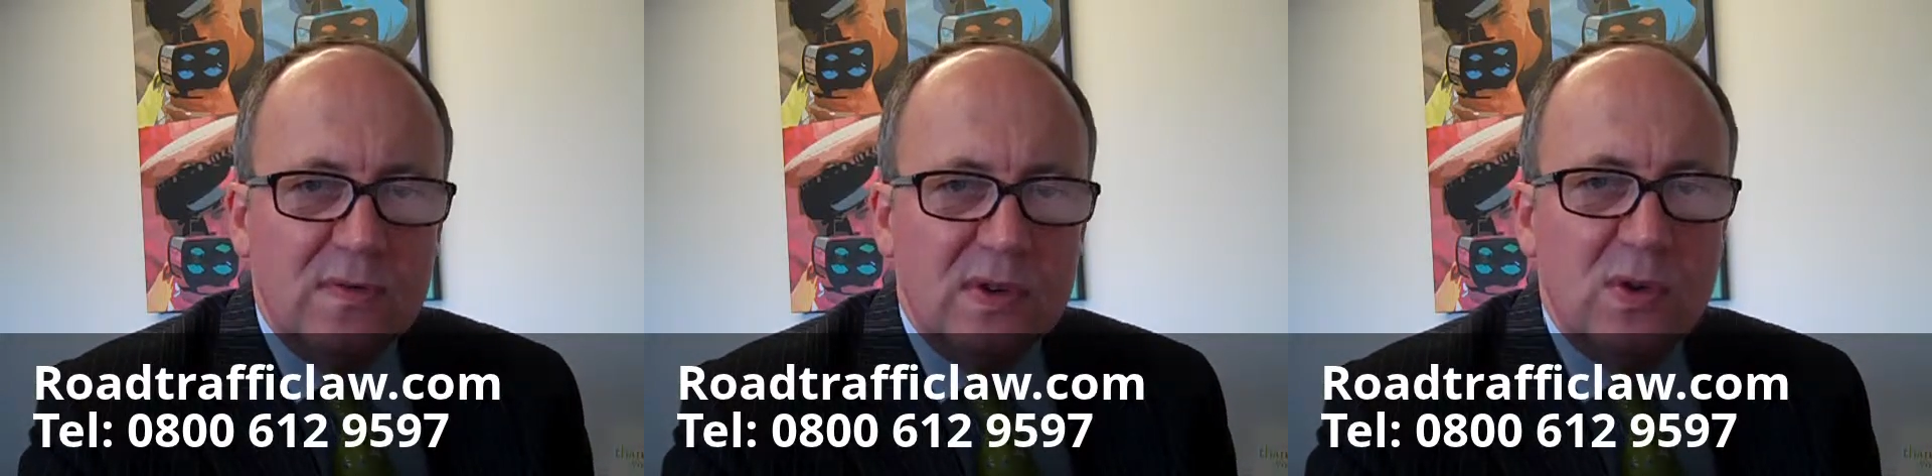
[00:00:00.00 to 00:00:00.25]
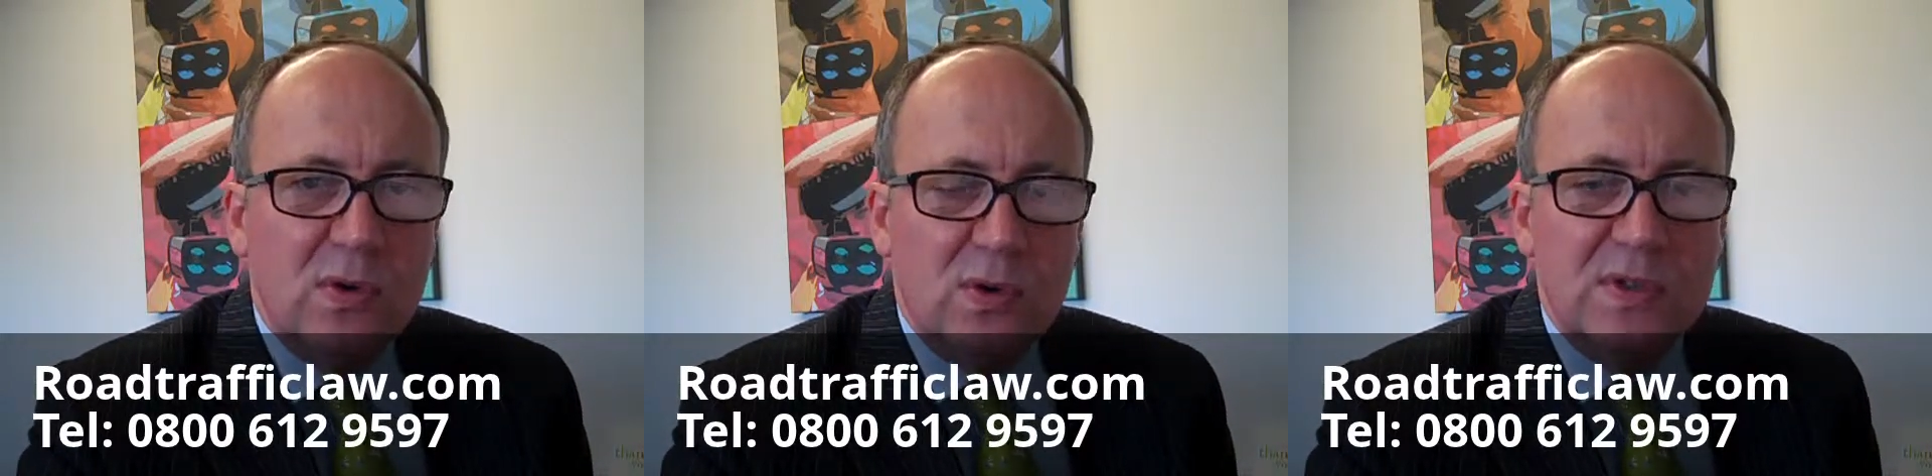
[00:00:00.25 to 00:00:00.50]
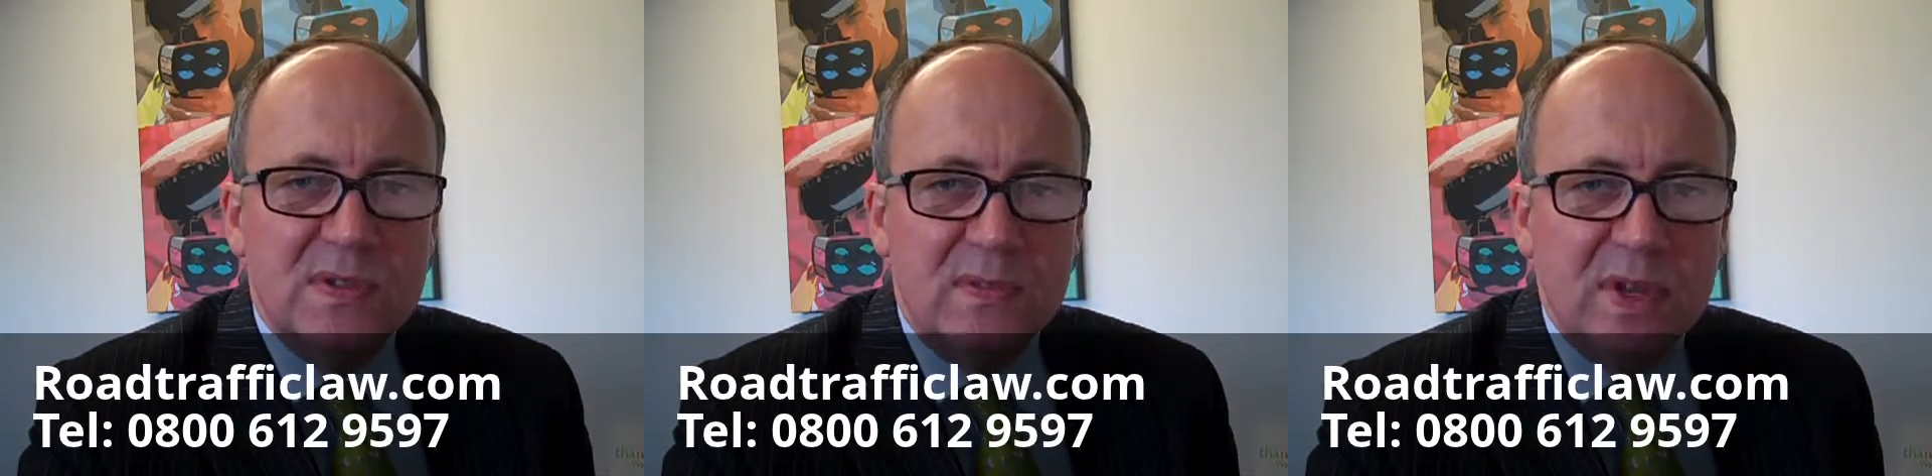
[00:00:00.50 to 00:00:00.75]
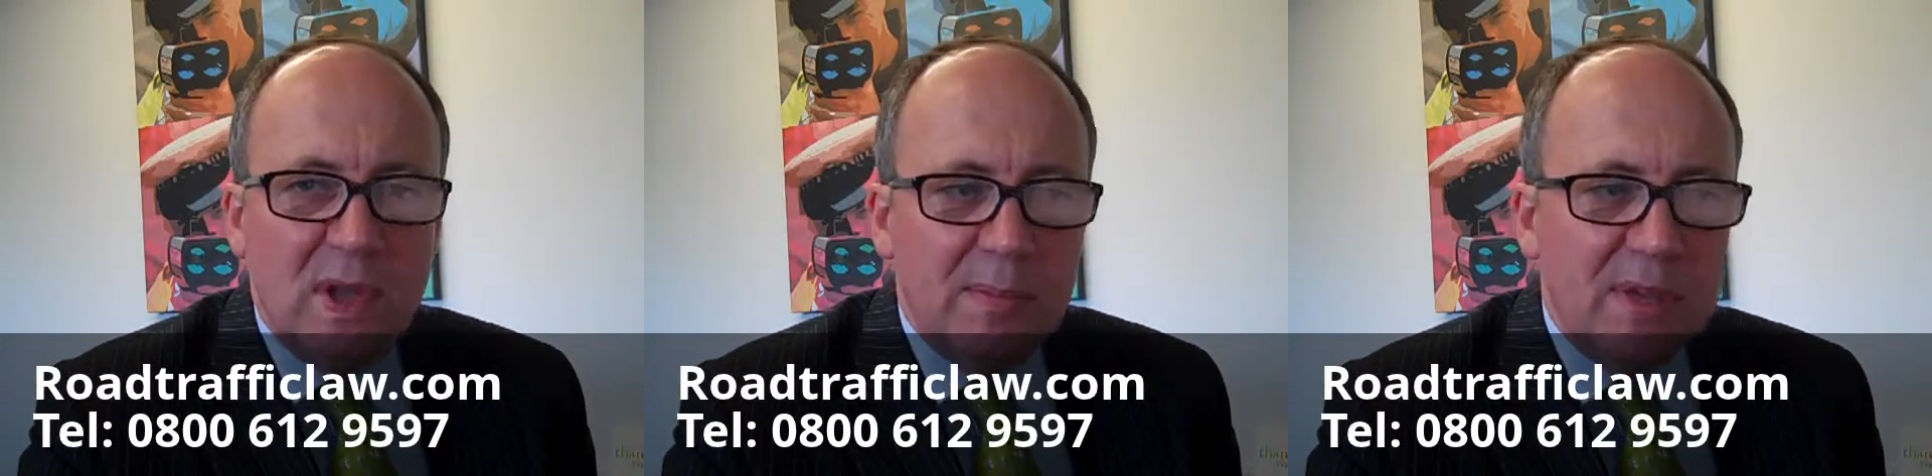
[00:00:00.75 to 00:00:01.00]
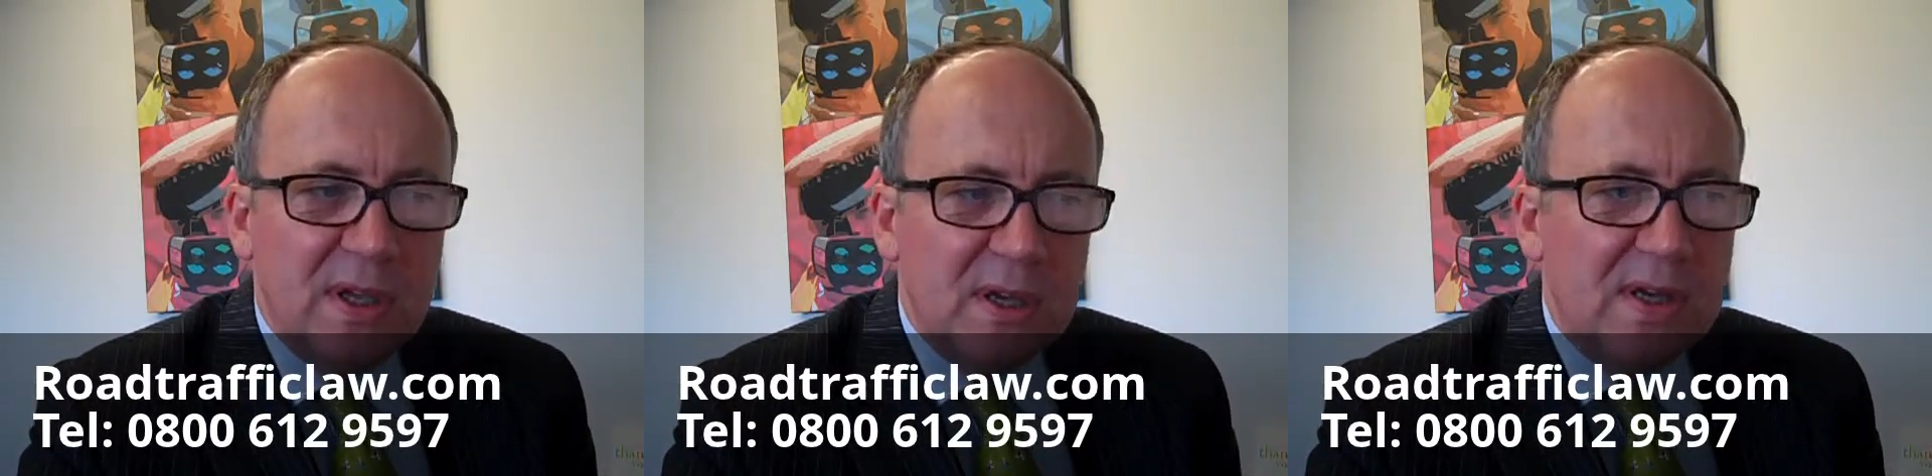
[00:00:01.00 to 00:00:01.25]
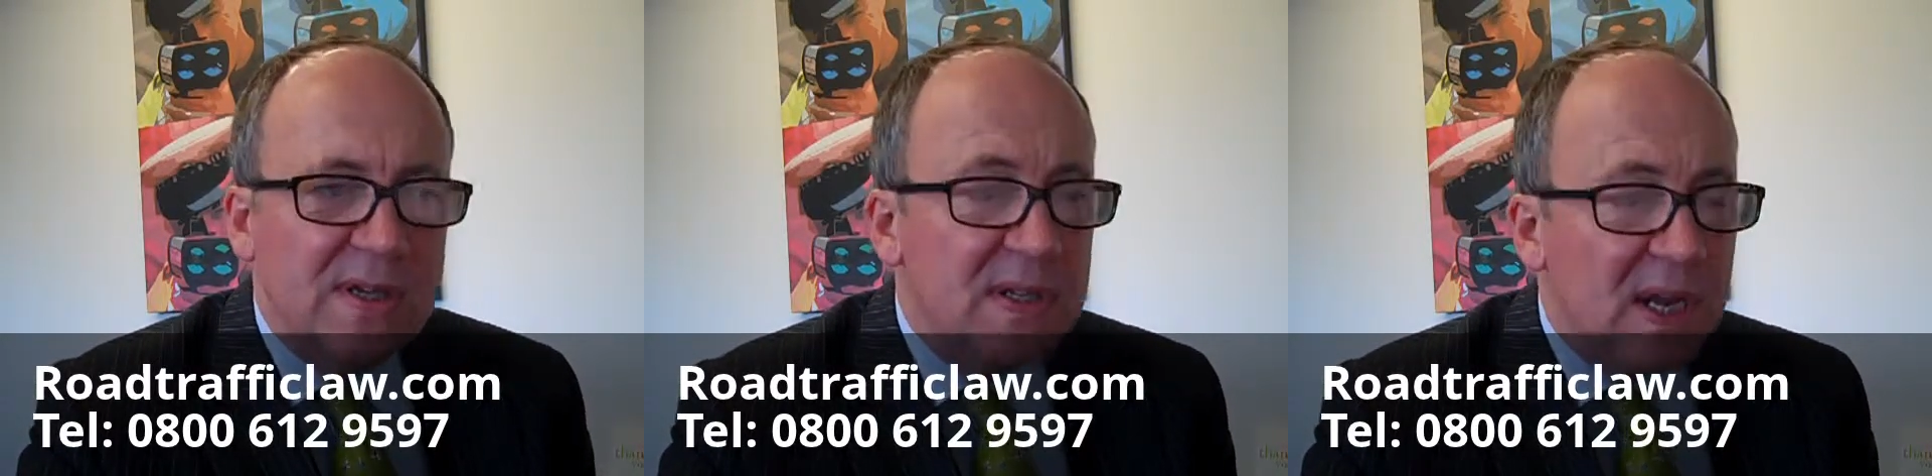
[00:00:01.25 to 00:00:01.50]
over the course of the coming
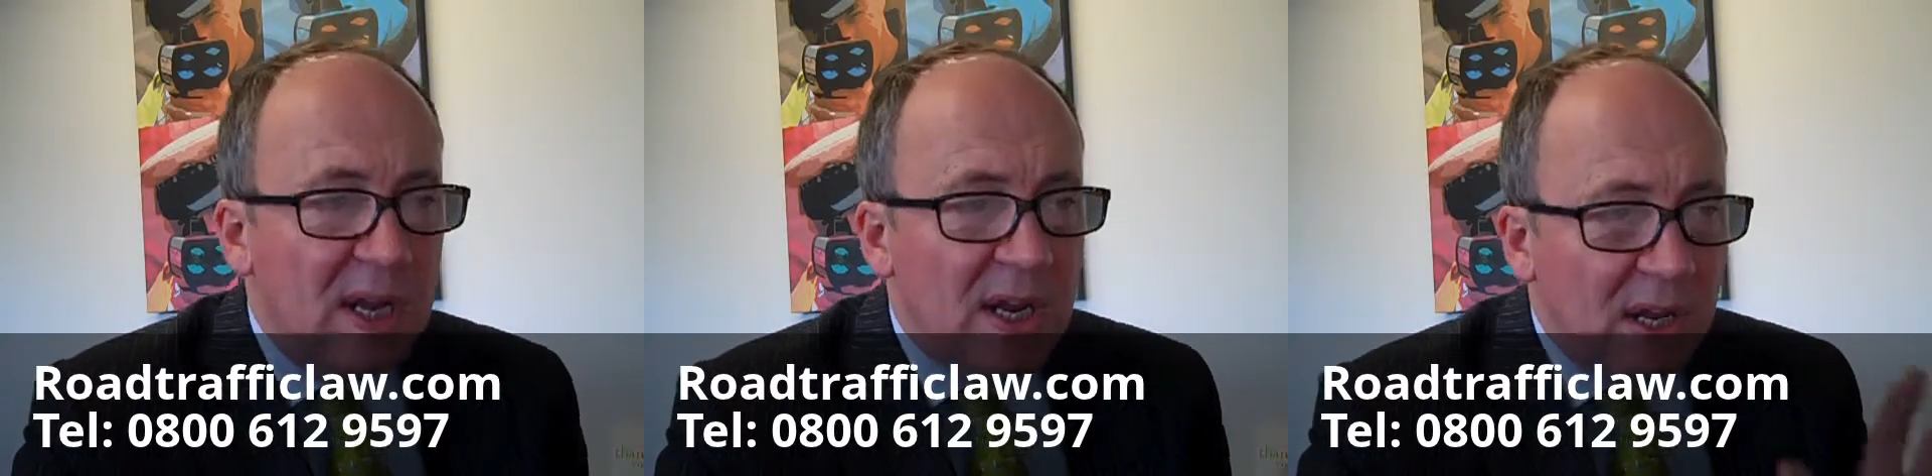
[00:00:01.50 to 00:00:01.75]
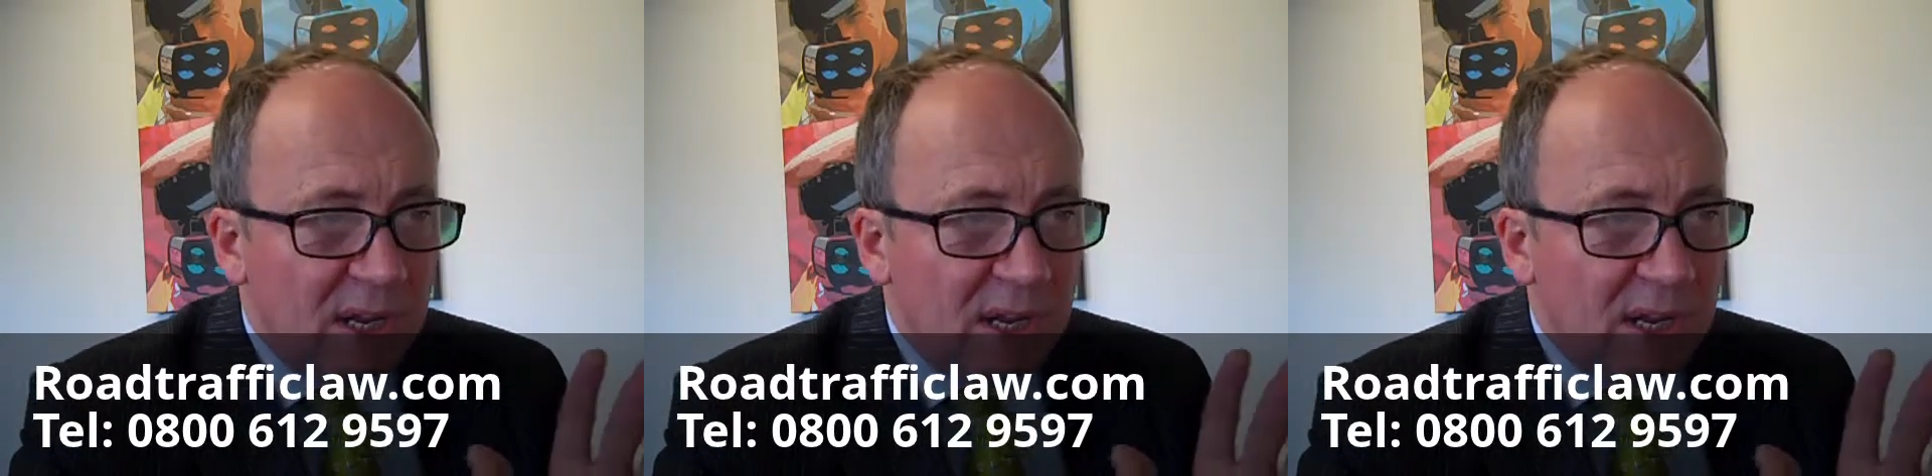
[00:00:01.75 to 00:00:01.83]
years,